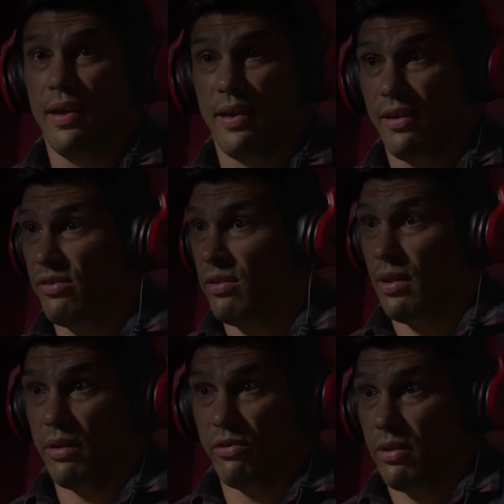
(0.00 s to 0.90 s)

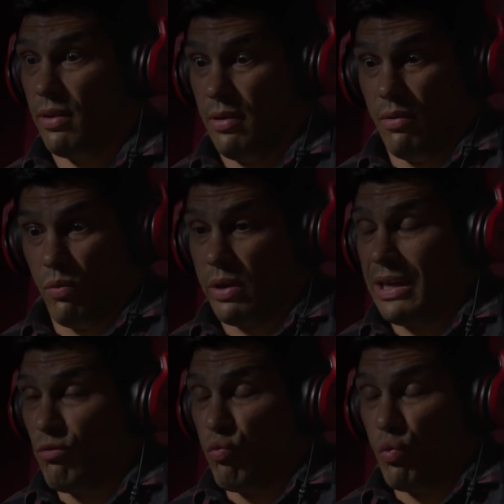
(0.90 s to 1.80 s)
there's
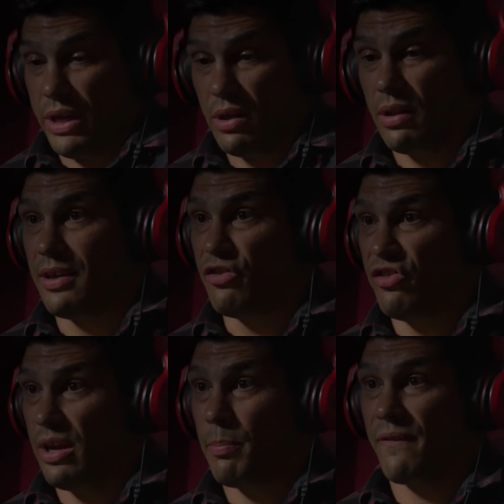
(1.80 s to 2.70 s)
real
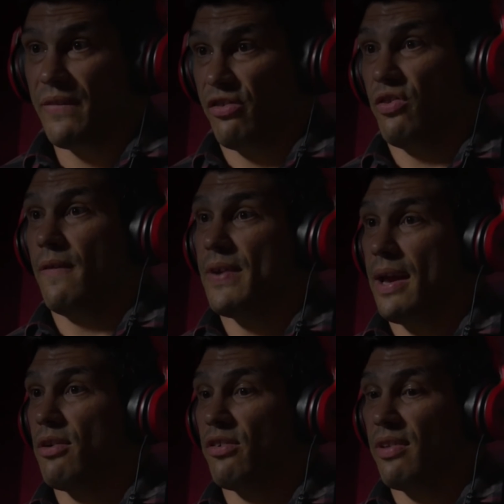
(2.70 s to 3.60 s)
legit professional
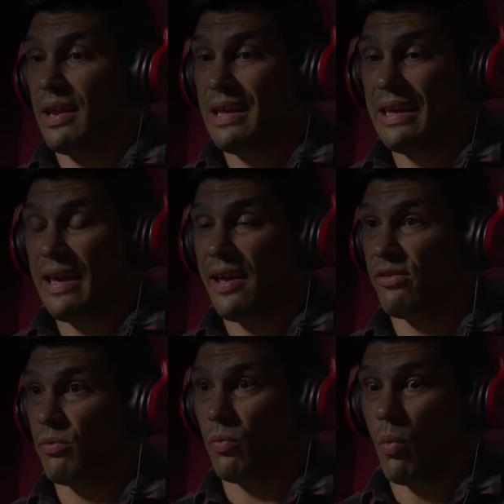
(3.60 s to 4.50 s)
fighters that he
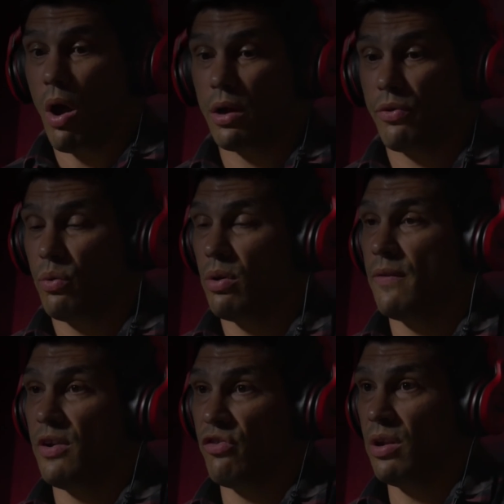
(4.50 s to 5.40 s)
has walked through a
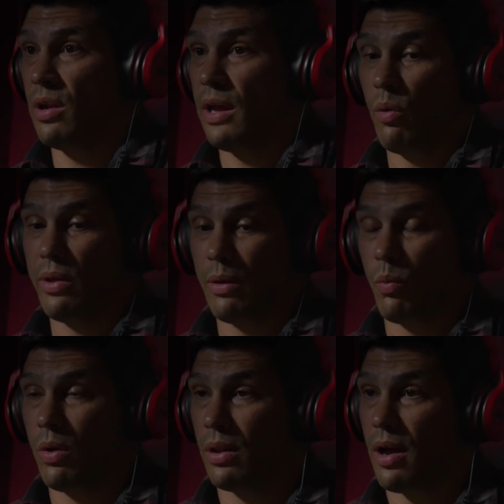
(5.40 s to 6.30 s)
division and only had
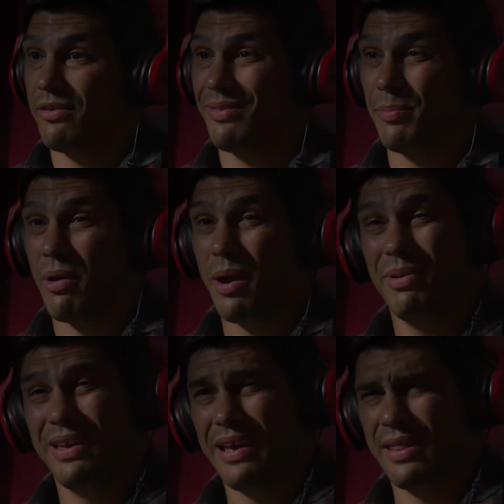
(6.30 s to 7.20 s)
one loss to
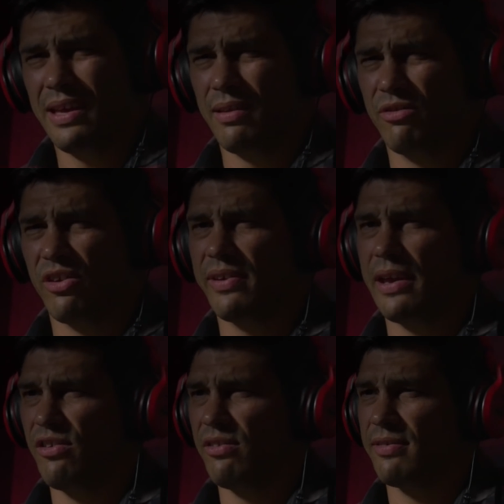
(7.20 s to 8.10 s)
probably, I think Justin
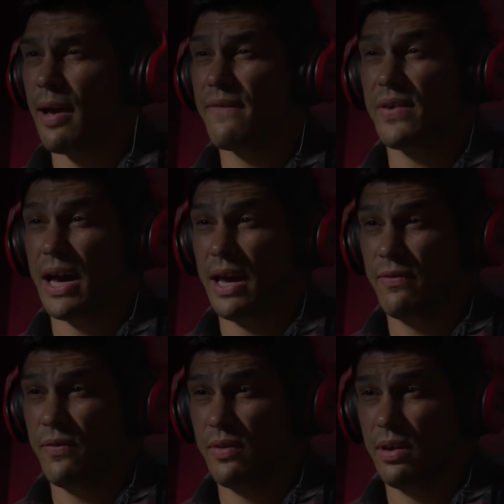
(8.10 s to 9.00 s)
Gaethje's a top 5